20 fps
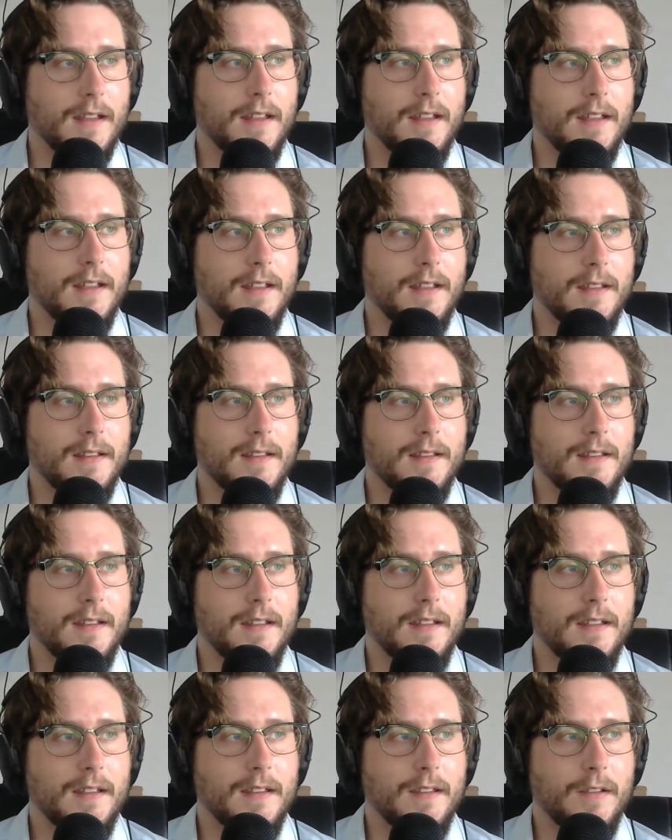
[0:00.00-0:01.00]

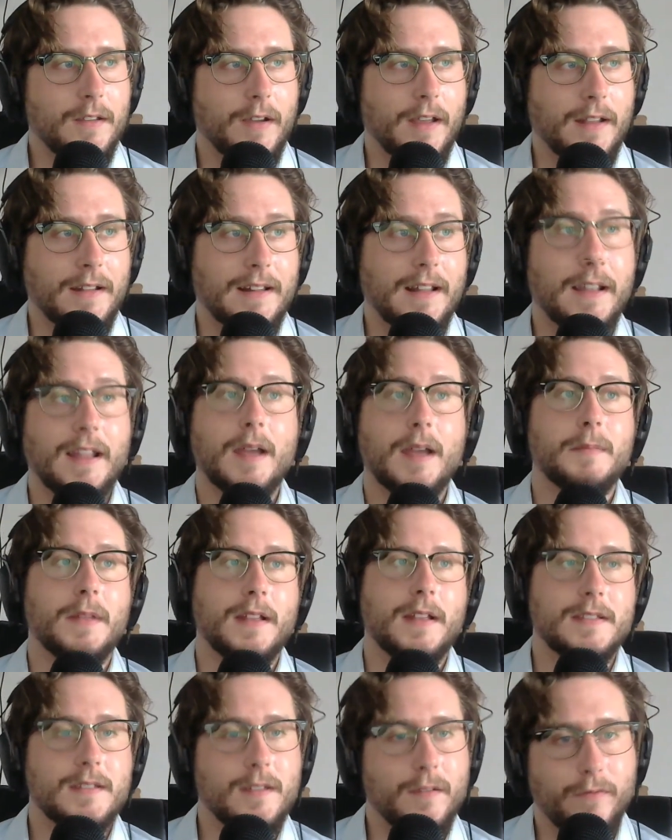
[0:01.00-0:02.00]
you can
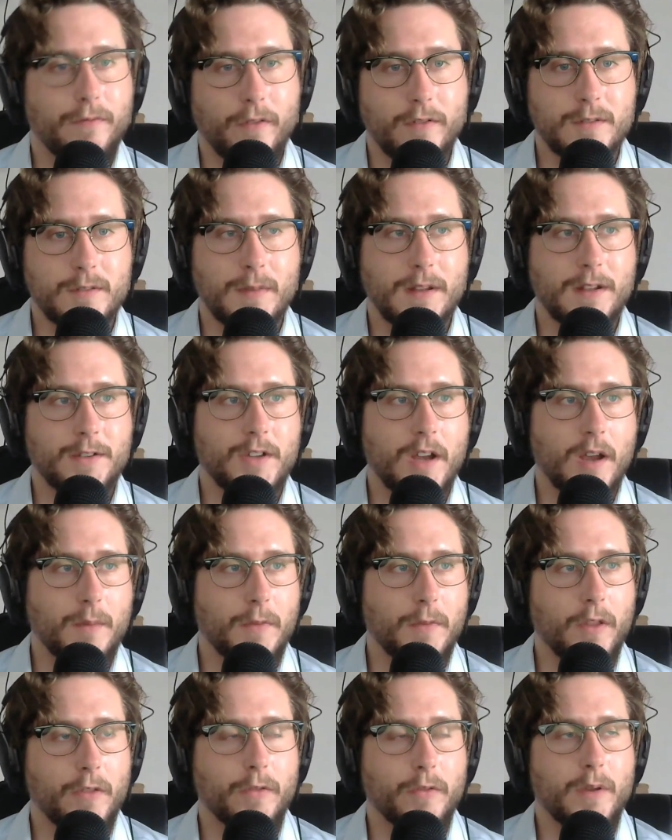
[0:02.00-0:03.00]
claim that it's a first made in
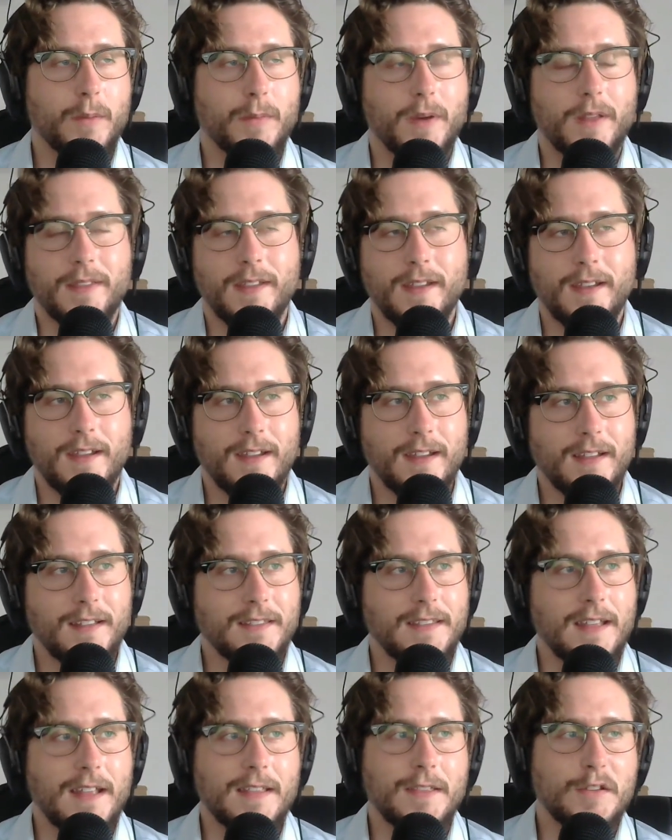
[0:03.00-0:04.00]
China Model 3, but
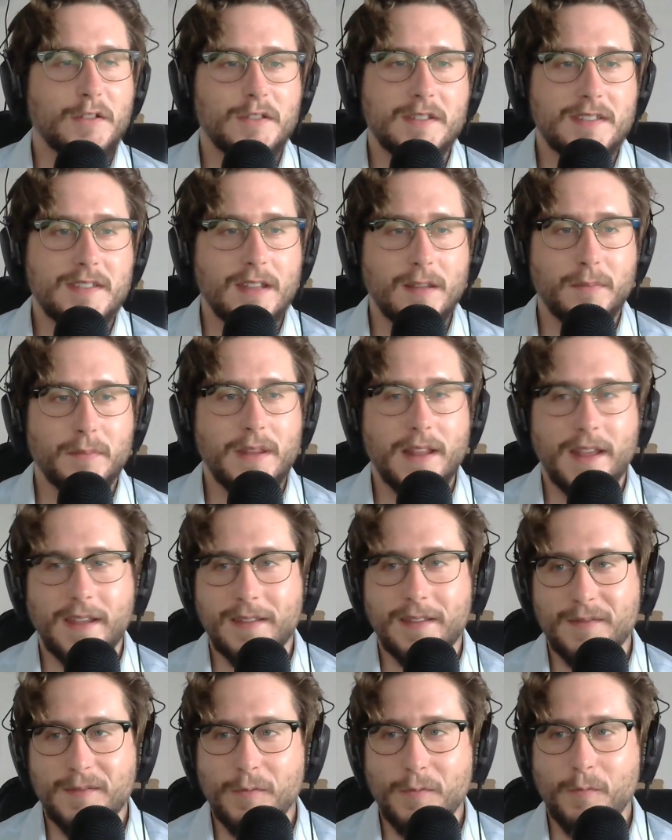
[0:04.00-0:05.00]
then you'd still
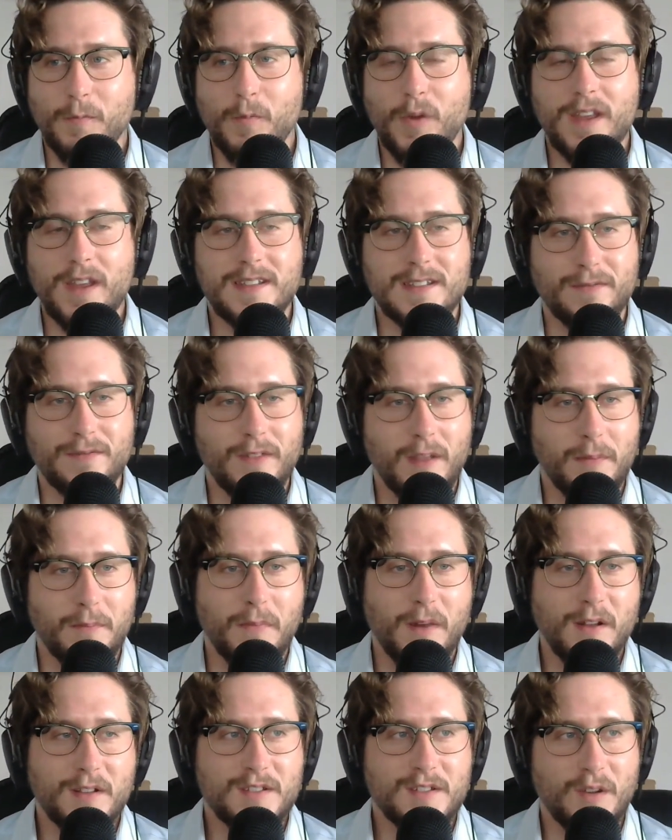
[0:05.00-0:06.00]
be like weeks, if
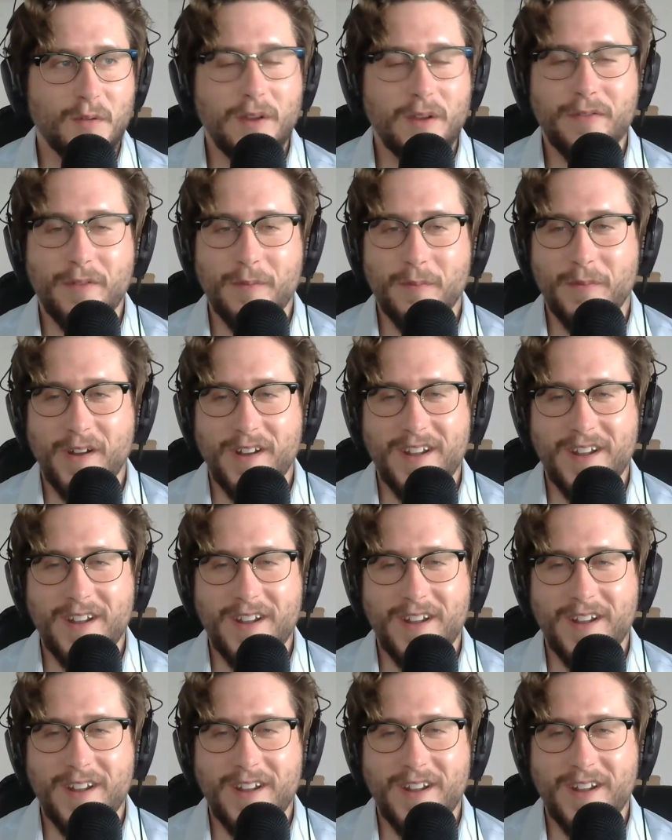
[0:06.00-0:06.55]
not months, away from